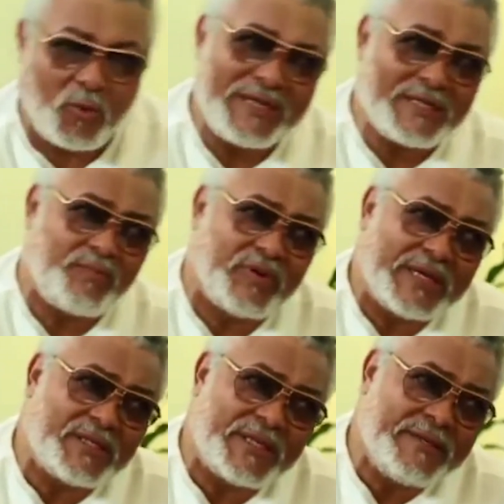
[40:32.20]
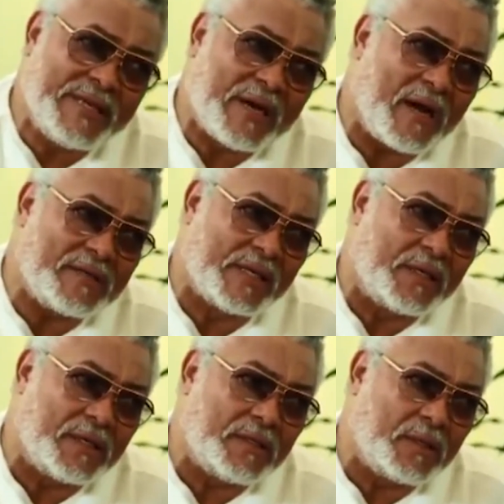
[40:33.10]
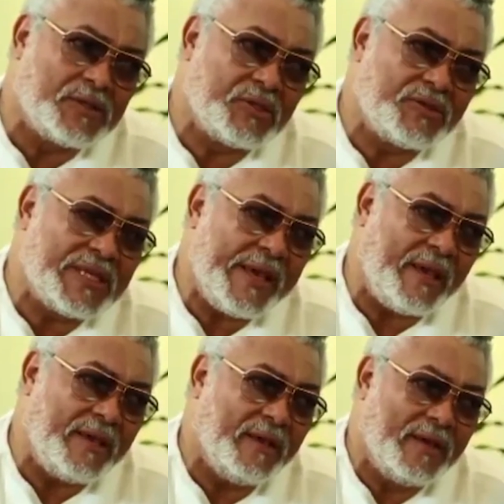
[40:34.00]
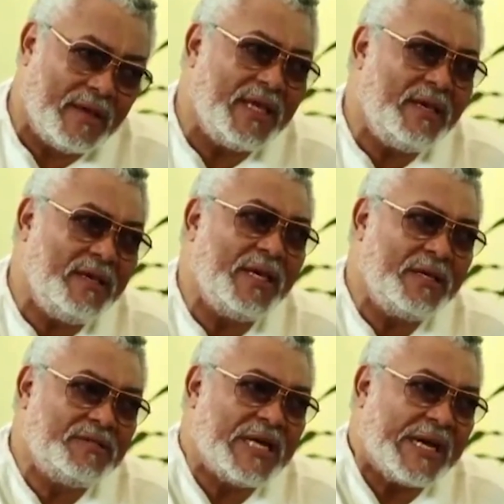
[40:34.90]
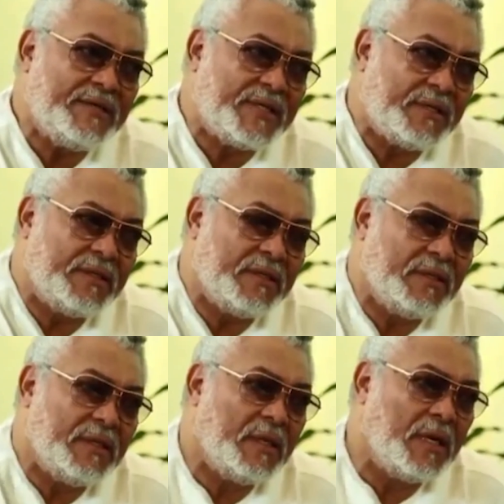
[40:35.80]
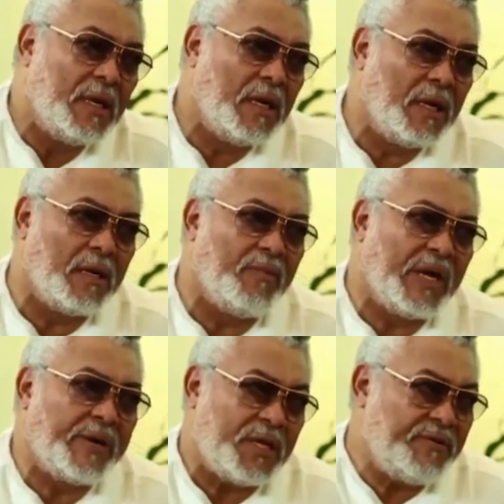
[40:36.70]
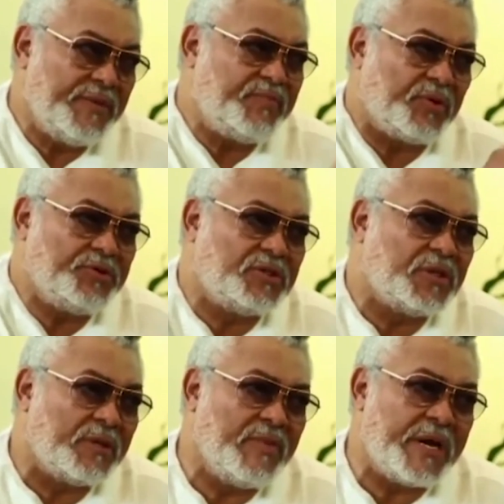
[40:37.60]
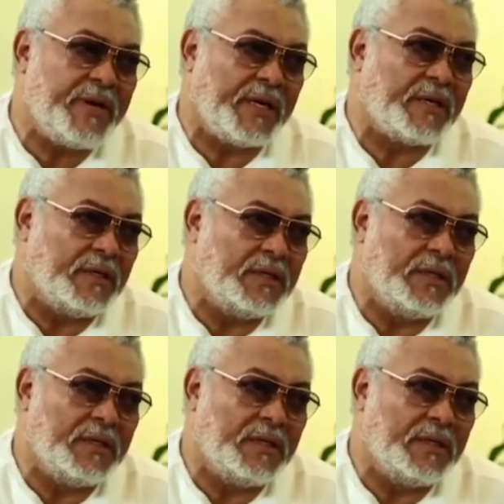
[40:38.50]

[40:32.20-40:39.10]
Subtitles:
what did President Carter also say? He indicted America. He reproached America